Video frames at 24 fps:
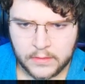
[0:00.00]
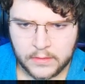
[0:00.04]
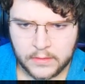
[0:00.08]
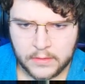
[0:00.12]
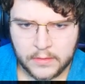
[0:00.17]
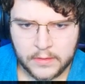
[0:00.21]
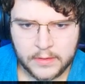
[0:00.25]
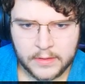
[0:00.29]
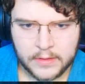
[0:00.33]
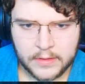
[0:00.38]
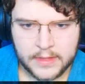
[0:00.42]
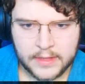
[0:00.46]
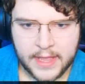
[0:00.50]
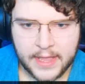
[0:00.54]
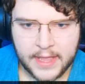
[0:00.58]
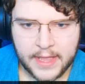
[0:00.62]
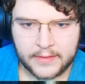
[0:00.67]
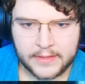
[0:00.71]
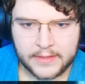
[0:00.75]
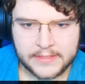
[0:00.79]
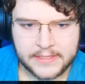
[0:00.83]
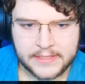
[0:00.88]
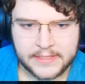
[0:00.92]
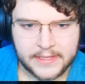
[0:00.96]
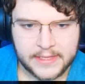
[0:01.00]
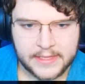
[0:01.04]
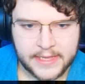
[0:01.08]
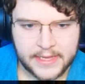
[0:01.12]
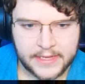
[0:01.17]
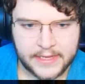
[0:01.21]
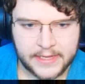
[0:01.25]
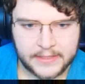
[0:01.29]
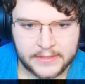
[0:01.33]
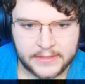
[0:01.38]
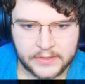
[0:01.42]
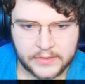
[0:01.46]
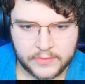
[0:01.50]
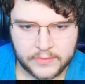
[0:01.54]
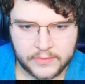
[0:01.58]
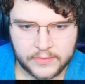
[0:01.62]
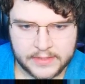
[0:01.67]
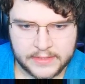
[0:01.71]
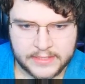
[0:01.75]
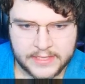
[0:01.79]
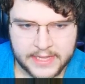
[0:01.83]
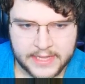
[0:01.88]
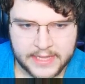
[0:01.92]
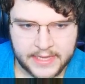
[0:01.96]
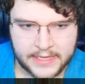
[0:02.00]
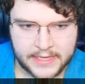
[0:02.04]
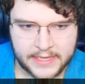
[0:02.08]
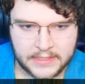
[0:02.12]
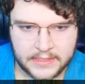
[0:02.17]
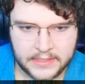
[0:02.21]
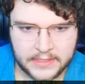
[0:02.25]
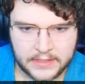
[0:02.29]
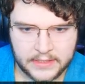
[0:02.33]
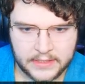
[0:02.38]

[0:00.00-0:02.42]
What the hell is in these? What is this?